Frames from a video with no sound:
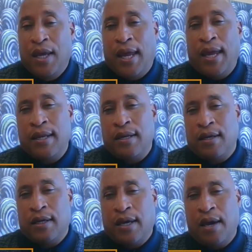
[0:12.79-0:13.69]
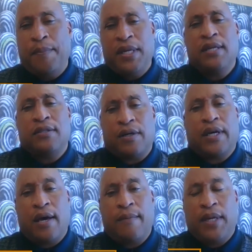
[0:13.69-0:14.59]
And companies are
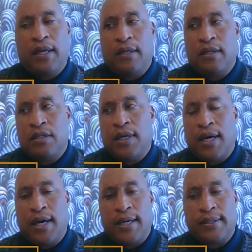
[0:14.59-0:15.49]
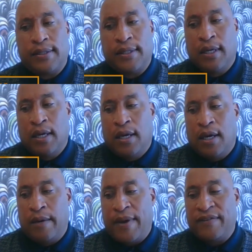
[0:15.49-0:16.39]
coming to us.
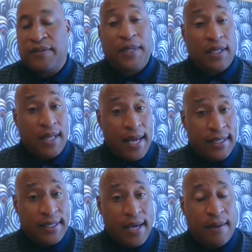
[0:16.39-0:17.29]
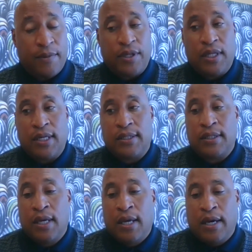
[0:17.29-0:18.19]
I spent a lot of time on this.
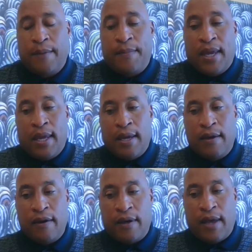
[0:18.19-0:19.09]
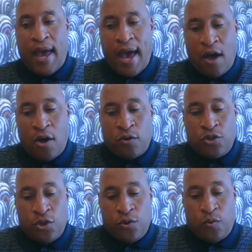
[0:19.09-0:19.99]
How
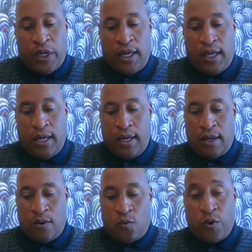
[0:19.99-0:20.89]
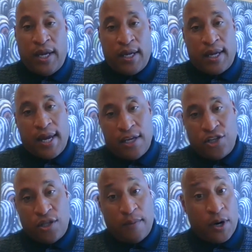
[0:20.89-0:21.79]
do we re-engage
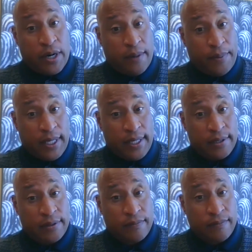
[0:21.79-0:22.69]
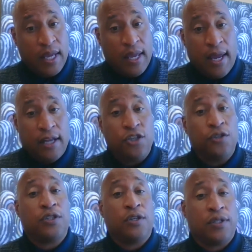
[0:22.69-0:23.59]
in the marketplace and do
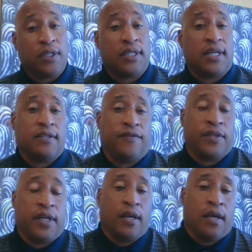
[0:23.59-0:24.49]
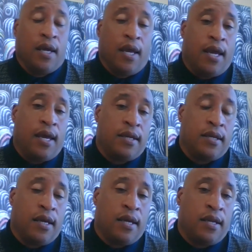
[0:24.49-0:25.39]
so successfully?
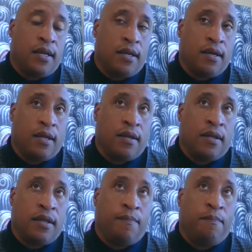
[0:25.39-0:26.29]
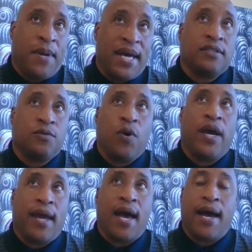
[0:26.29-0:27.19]
And the best
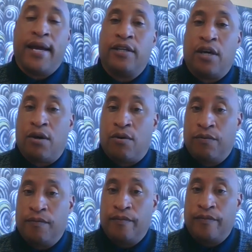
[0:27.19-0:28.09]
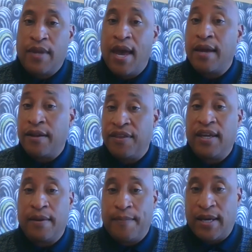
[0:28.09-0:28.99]
way I know how to
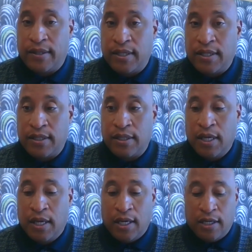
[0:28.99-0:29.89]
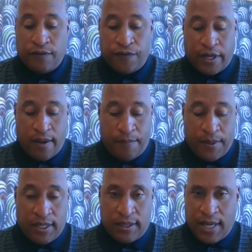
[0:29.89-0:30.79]
think about this is for
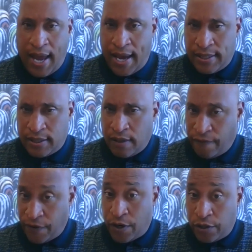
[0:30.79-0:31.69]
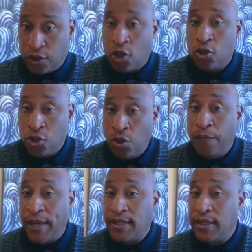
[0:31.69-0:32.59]
companies to ask first two
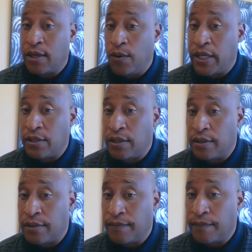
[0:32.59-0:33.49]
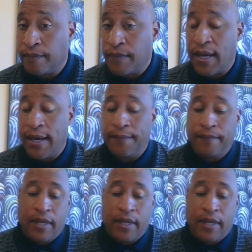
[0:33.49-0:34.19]
basic questions, okay?